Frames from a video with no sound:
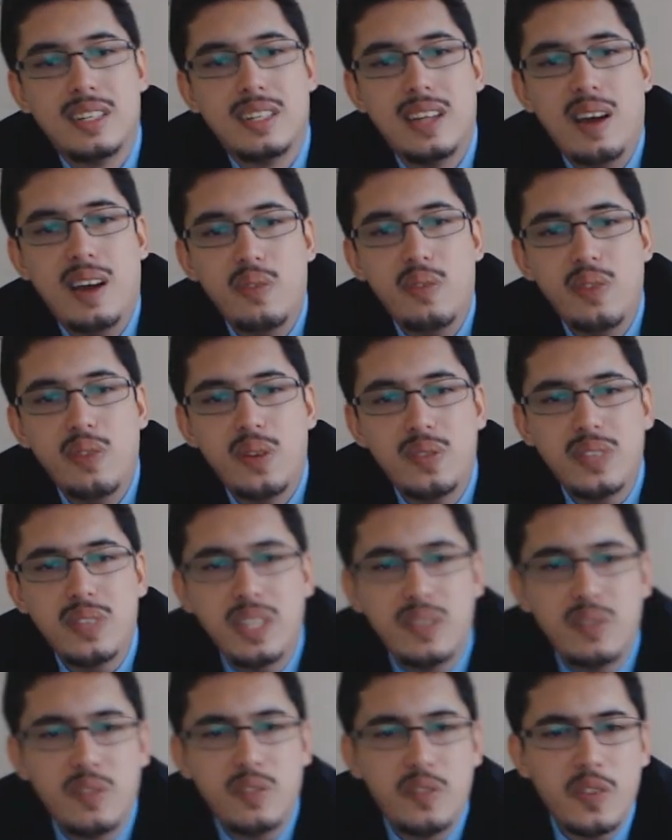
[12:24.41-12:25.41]
That
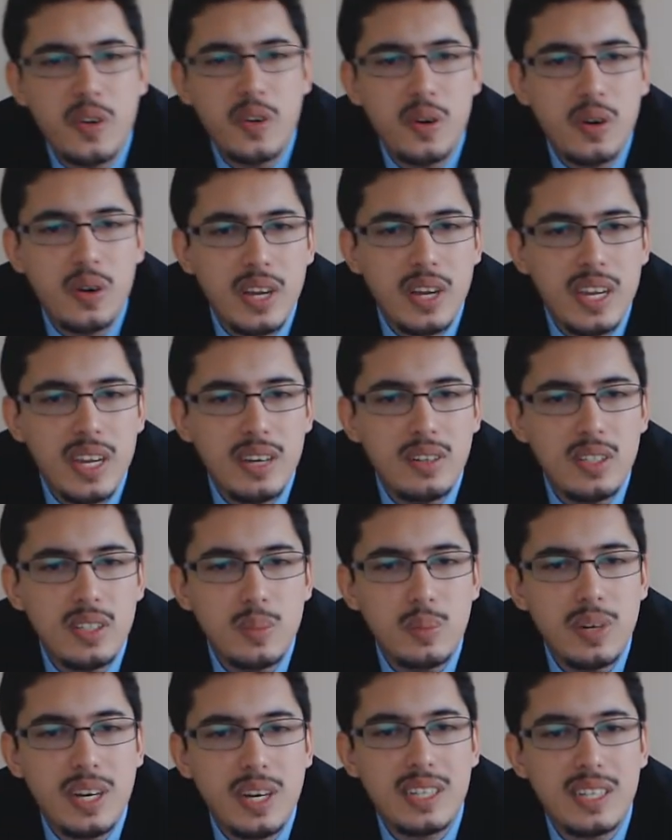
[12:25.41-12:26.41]
54,
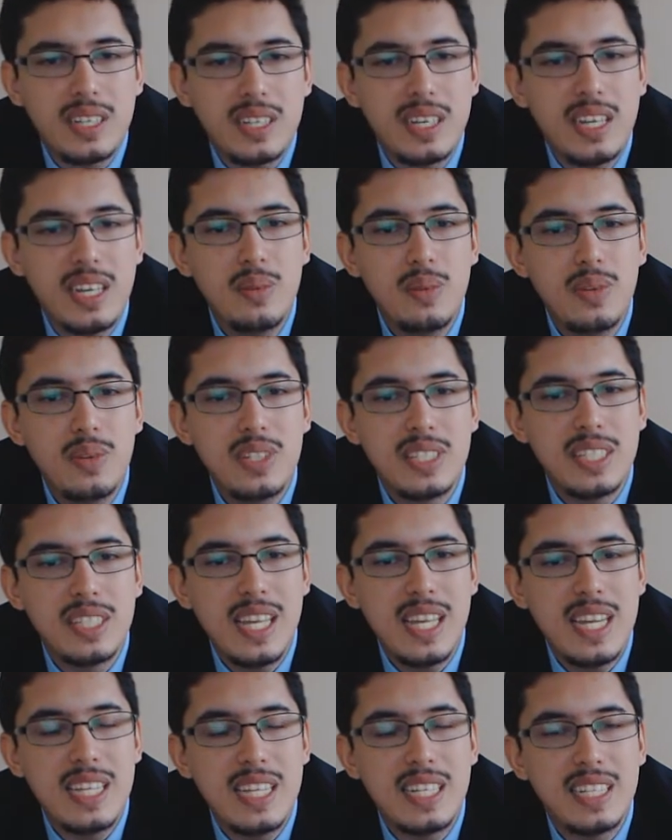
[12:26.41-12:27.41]
Hildebrand, he was
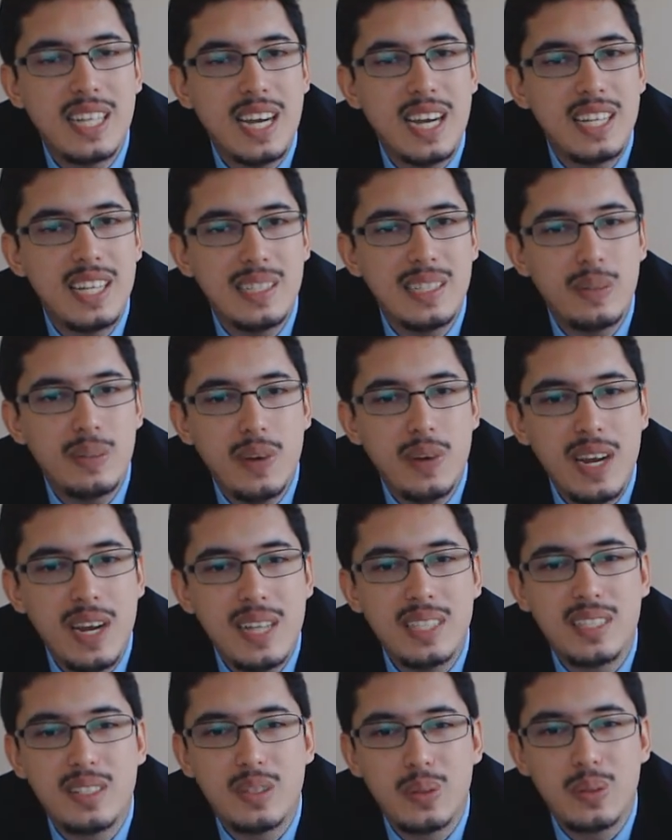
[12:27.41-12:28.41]
leading as it
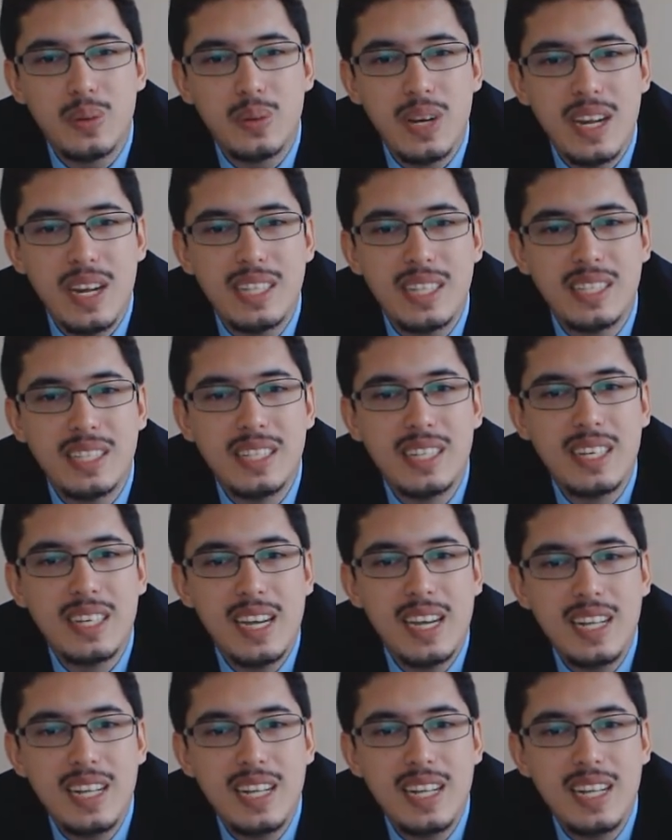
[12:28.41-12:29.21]
went green.